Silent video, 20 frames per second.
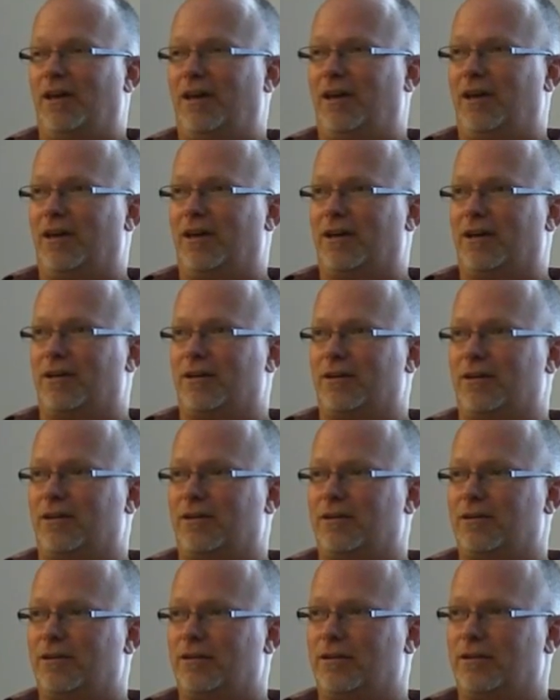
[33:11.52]
and
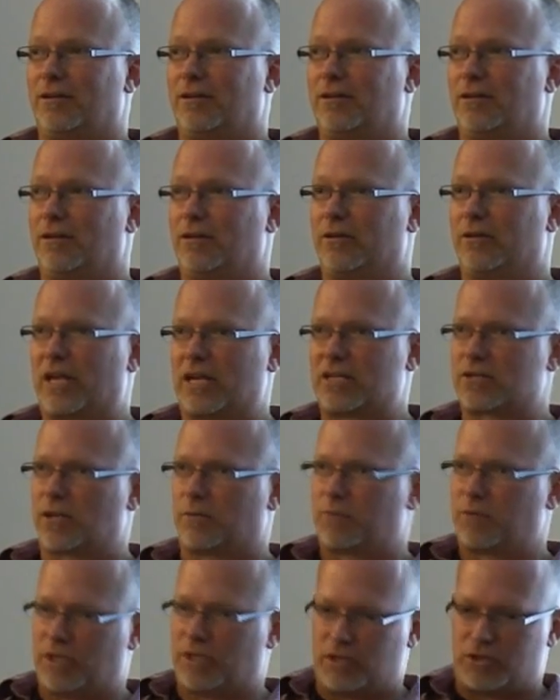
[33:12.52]
that's
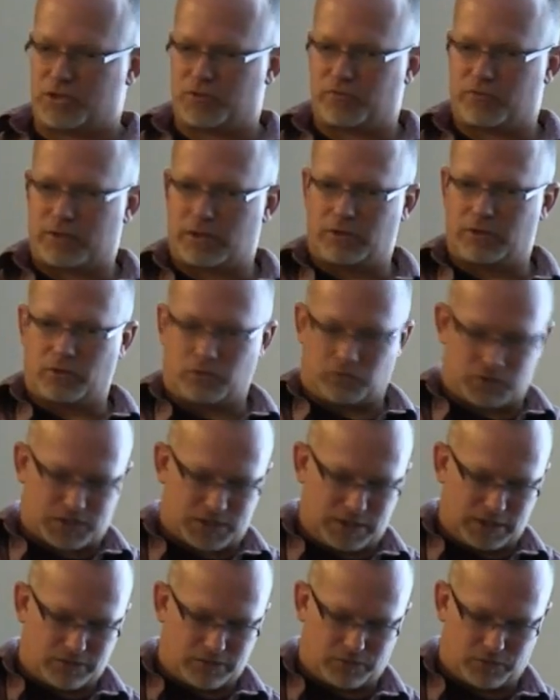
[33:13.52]
something that you you'll
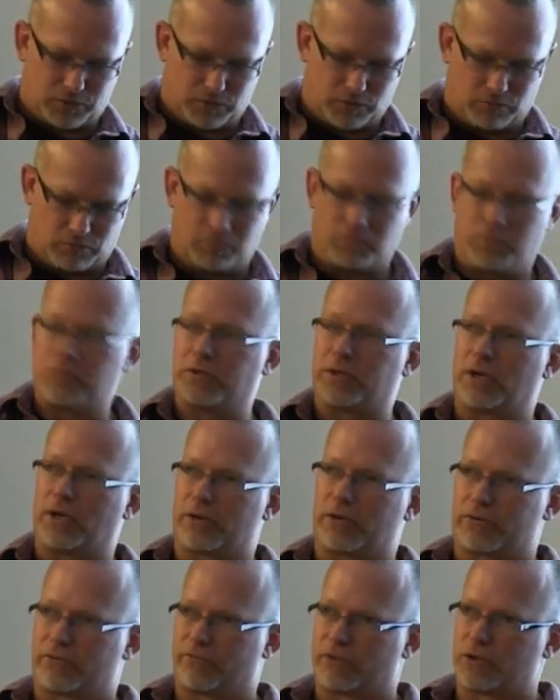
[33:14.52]
see through the
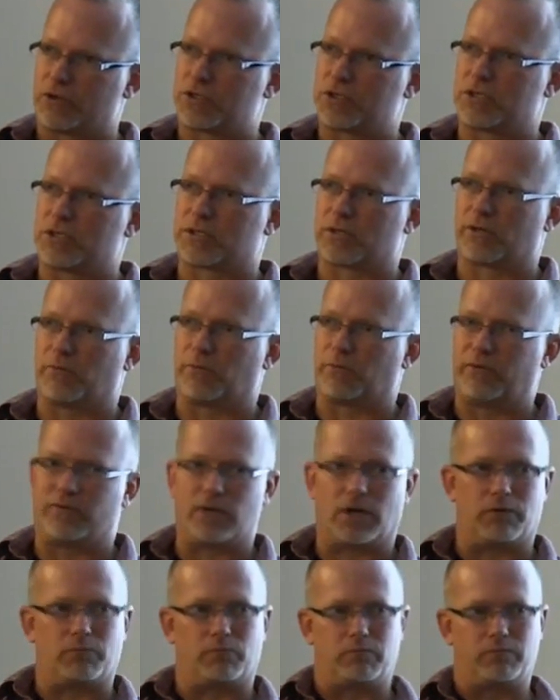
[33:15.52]
other versions that we've
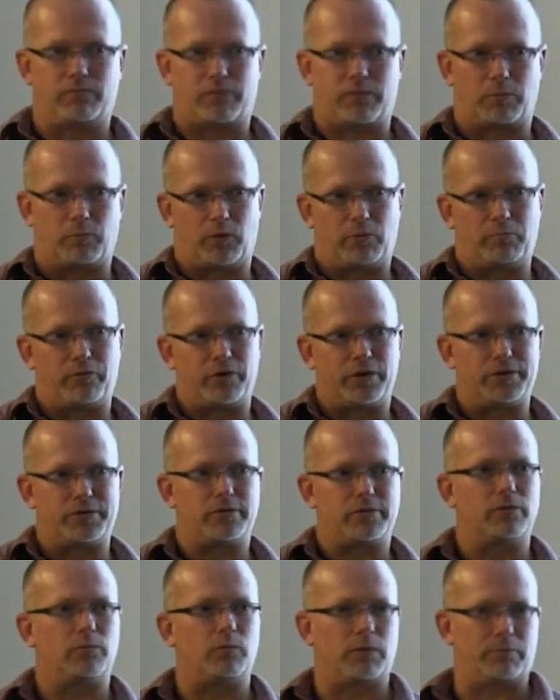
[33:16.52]
done from 1.2
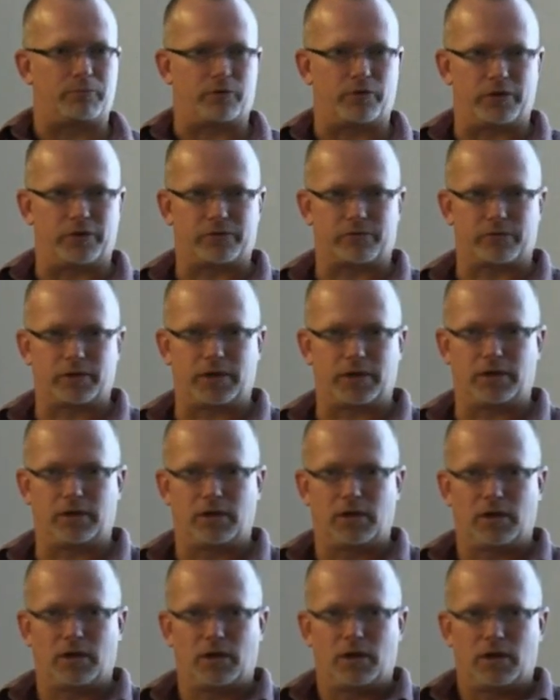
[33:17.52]
to 1.3.
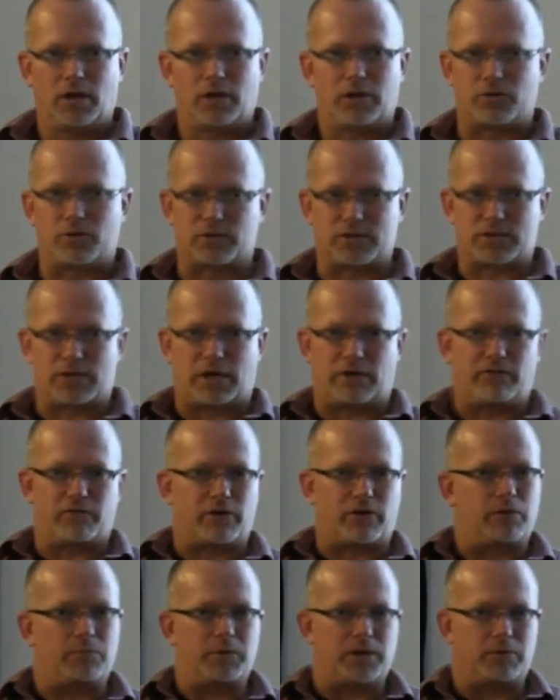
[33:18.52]
There was not
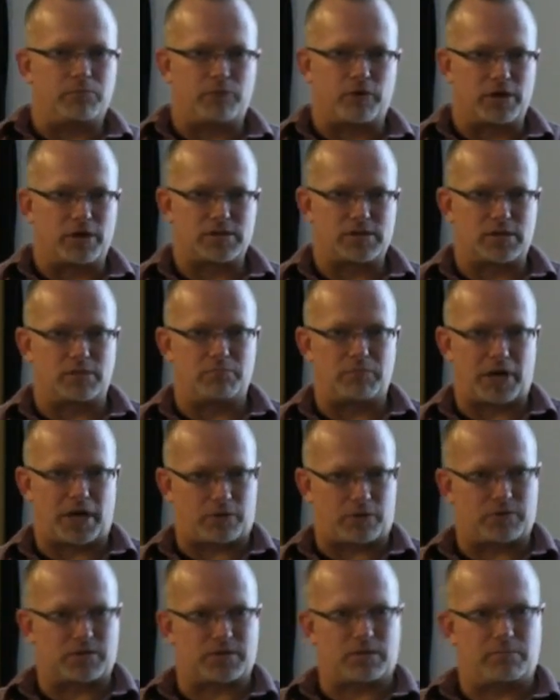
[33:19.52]
very many breaks in
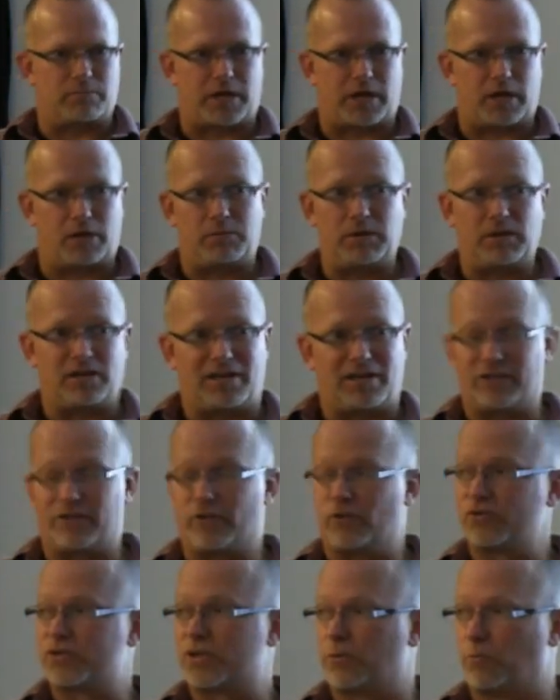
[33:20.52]
backwards compatibility, and
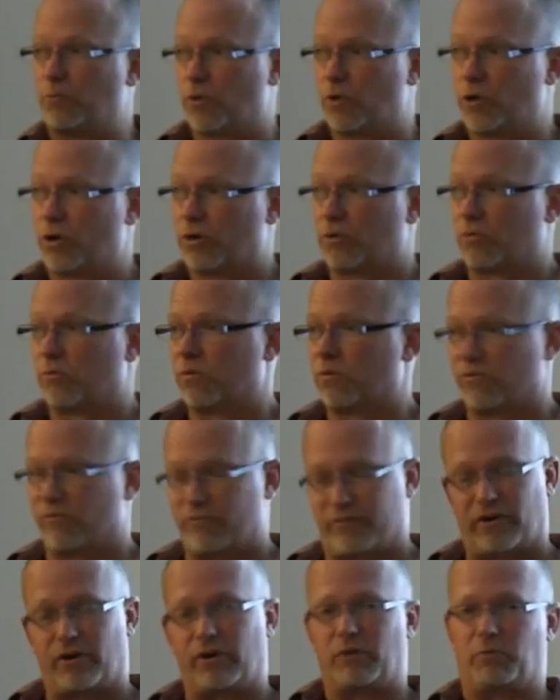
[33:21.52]
those that were were
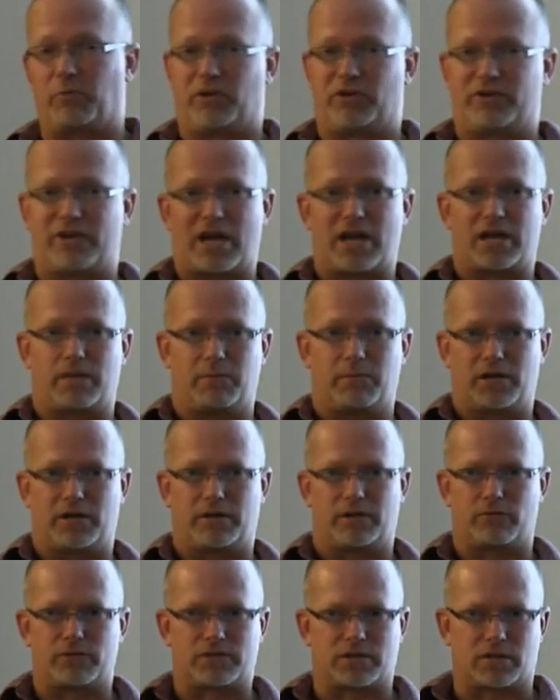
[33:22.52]
very well documented.
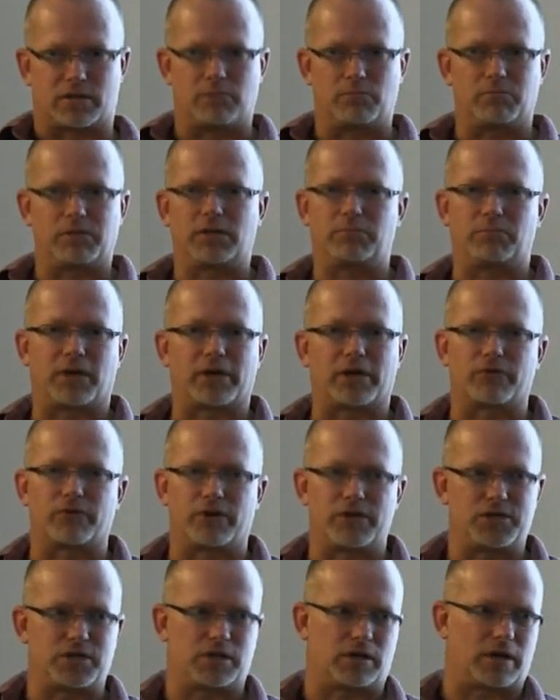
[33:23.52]
There was a complete
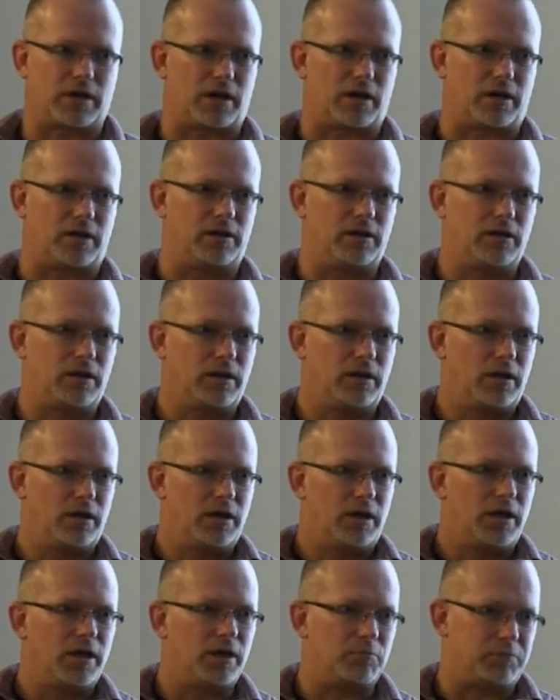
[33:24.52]
migration guide
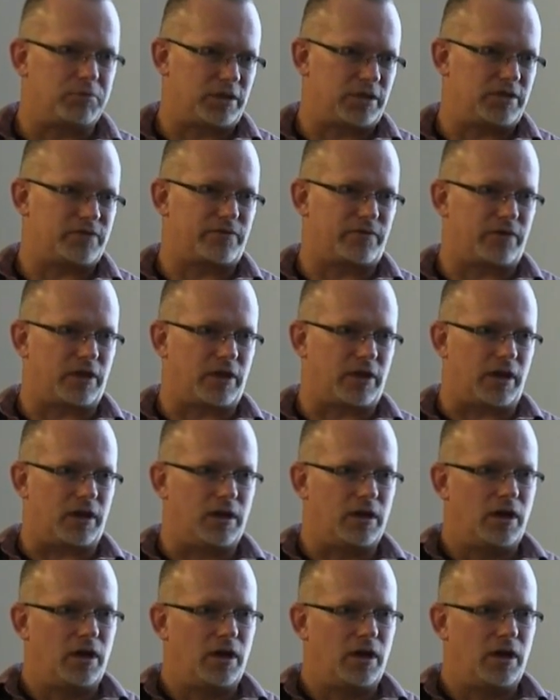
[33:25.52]
in place for that,